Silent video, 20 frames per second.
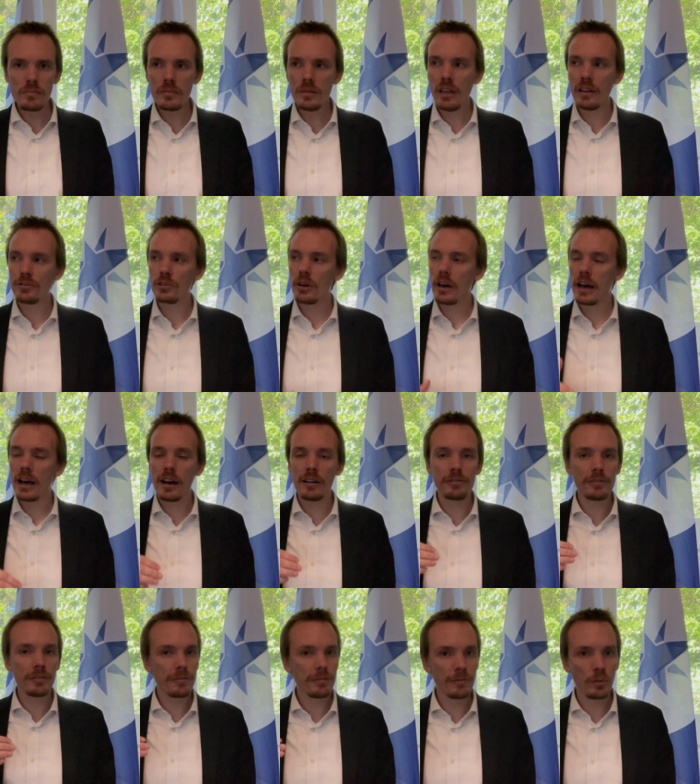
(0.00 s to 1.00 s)
If you have
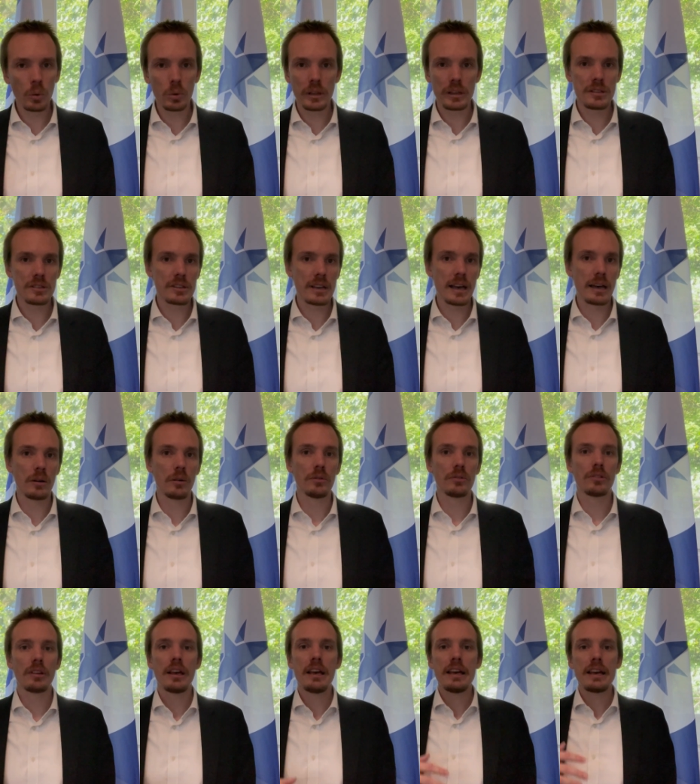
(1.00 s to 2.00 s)
fallings out,
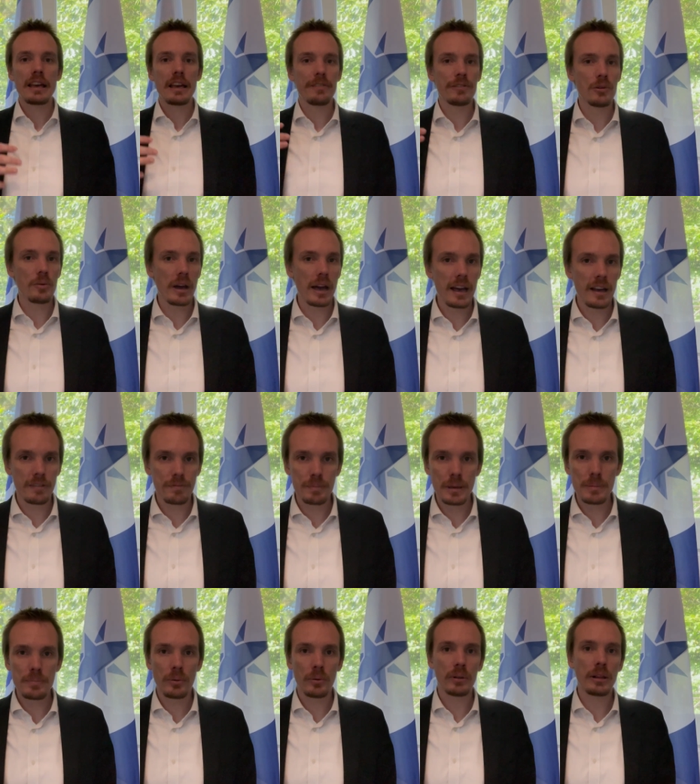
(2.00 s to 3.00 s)
if you have
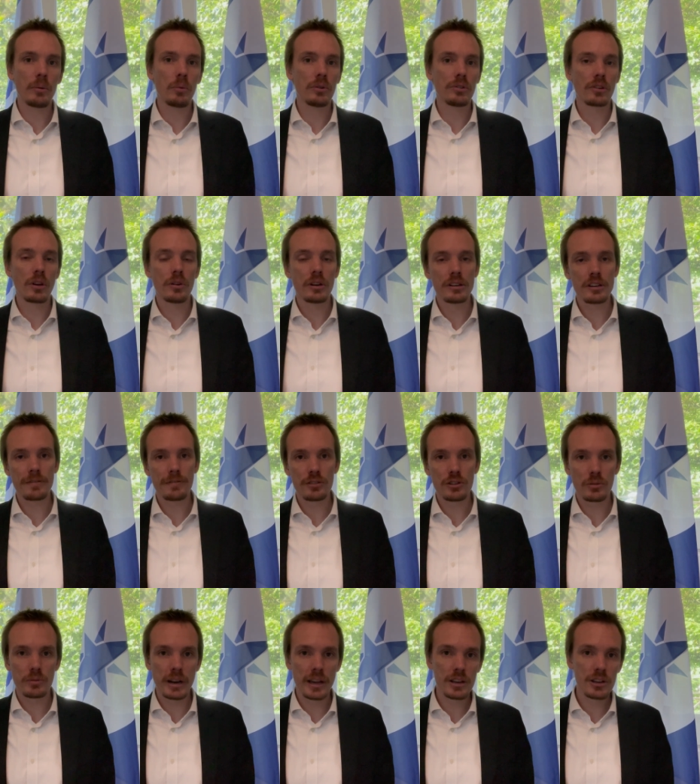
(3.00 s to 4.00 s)
people that want to go in a different
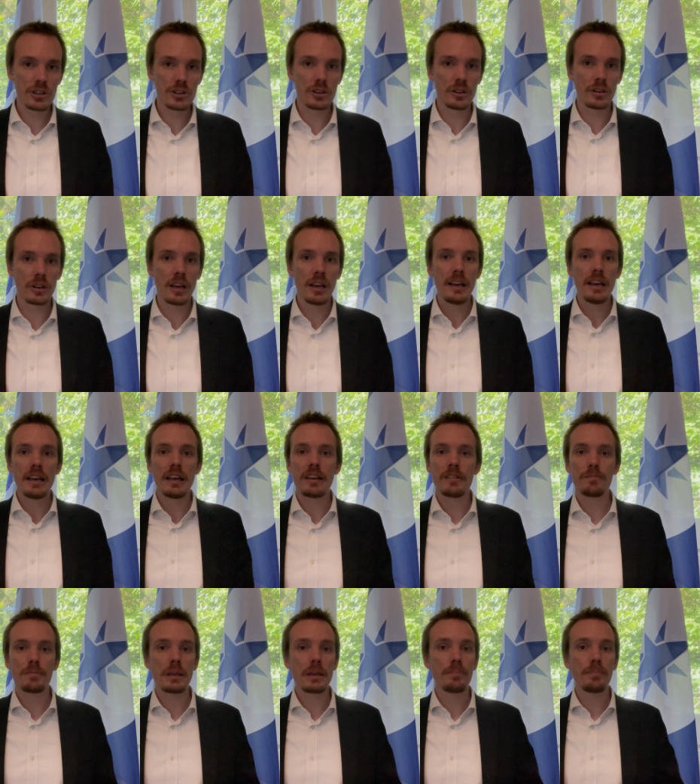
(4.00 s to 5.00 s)
direction, if
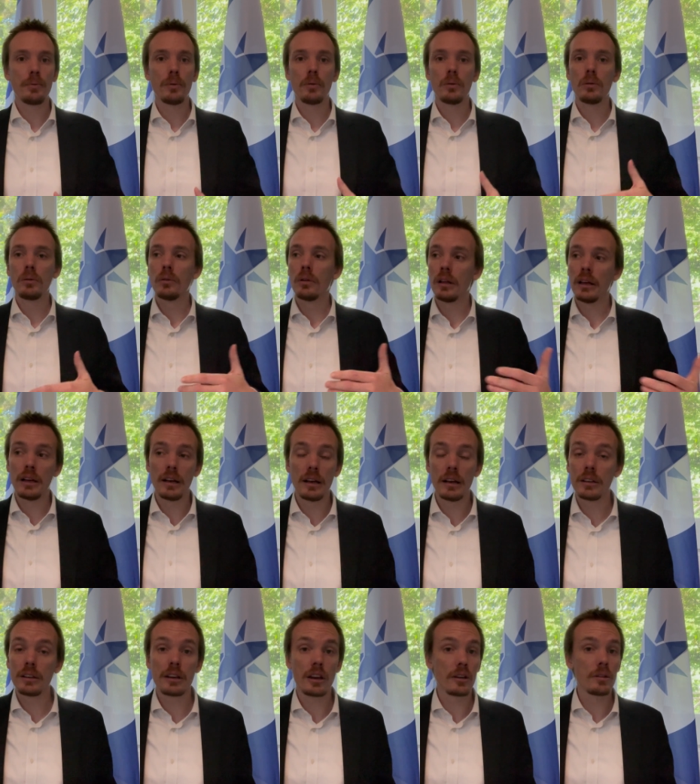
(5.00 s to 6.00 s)
people,
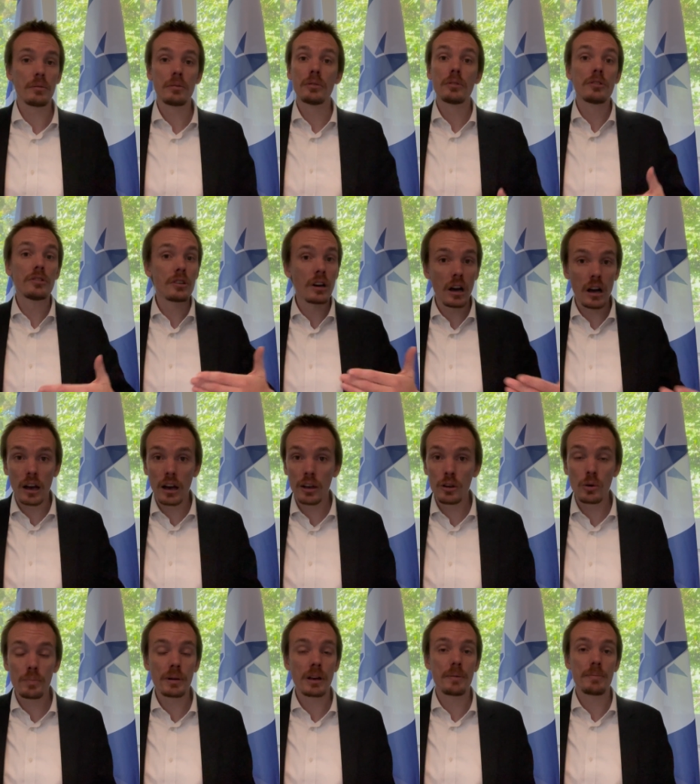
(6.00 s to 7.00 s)
die or
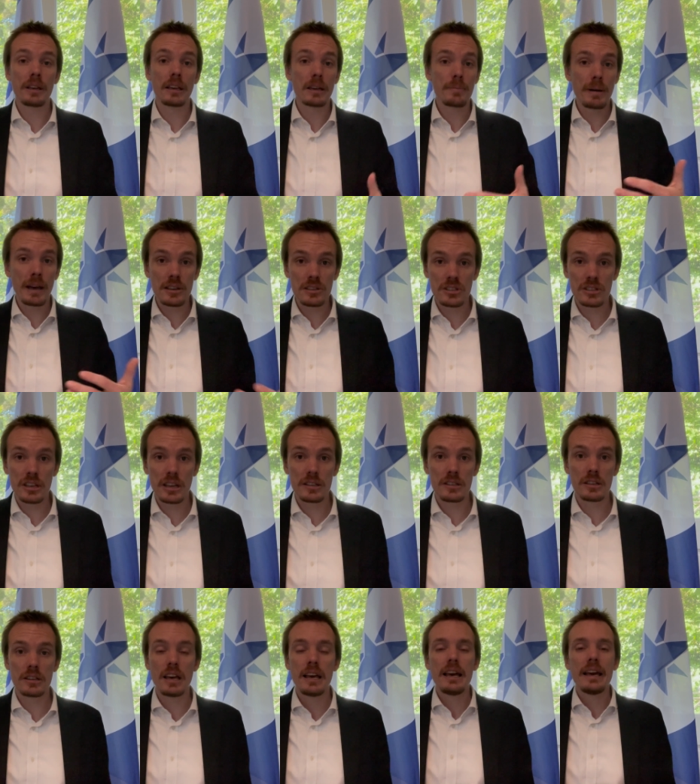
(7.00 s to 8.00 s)
become
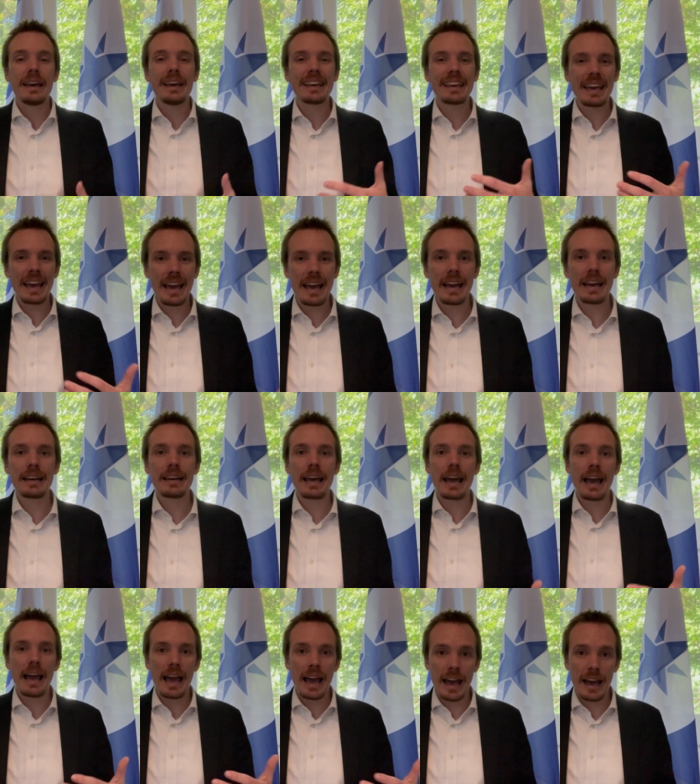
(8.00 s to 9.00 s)
incapacitated, it can
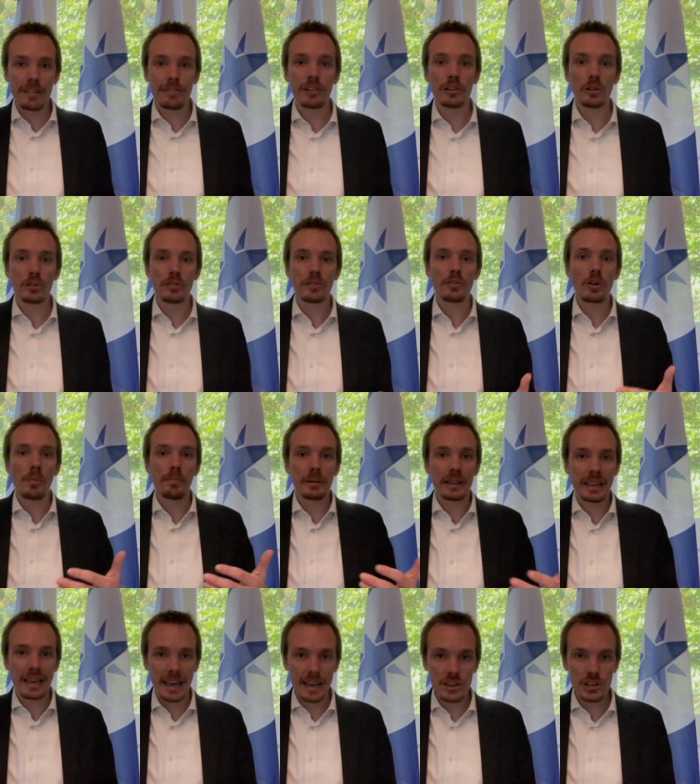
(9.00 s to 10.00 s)
have a lot of
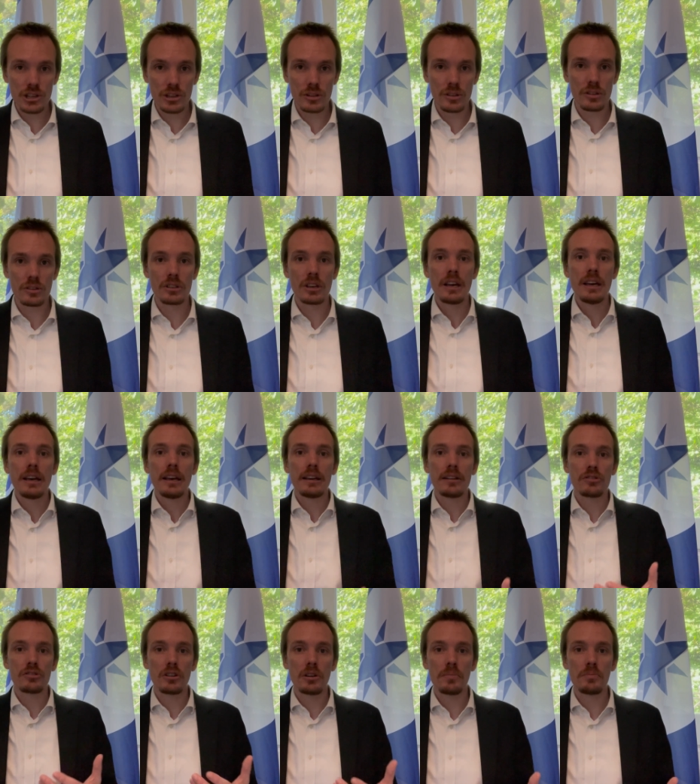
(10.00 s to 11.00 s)
complications in
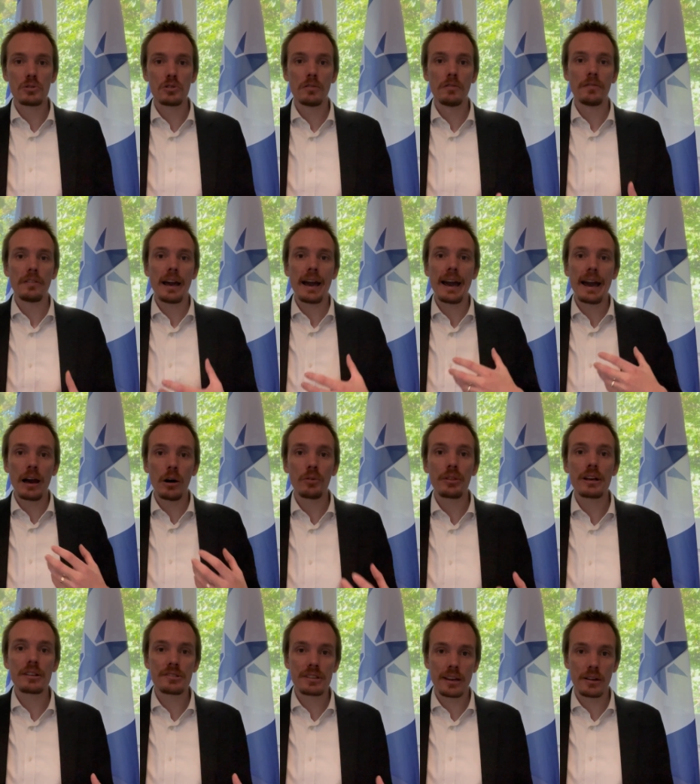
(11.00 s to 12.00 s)
terms of how
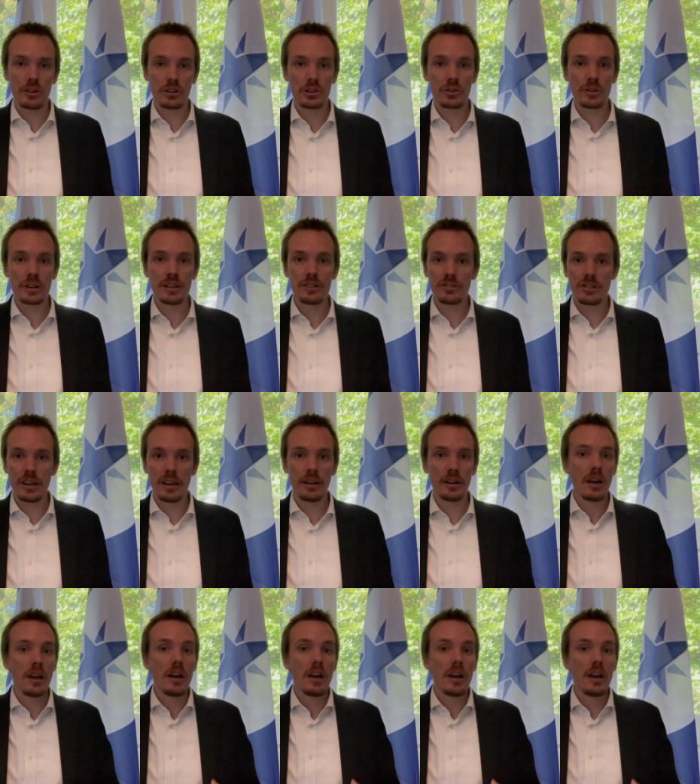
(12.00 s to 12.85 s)
that territory is then